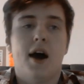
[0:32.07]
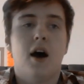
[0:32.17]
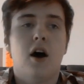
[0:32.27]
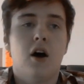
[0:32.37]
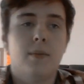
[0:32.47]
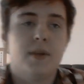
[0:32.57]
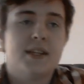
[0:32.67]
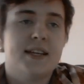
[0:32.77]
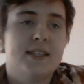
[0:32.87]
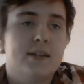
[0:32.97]
And the
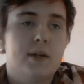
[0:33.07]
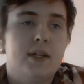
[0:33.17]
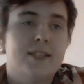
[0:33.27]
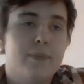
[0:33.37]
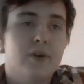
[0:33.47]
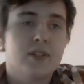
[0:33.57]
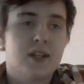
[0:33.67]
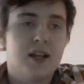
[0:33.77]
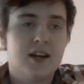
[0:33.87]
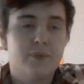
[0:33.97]
test is supposed
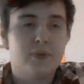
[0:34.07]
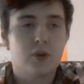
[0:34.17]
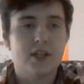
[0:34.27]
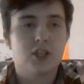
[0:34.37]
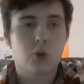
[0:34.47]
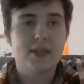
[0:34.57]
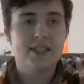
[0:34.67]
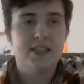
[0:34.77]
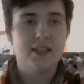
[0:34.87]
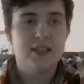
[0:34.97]
to last between
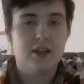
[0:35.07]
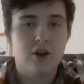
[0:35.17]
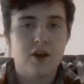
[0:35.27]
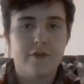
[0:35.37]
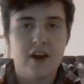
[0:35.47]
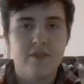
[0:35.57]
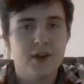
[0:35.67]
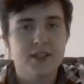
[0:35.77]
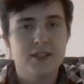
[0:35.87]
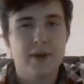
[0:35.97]
20 and 35 minutes.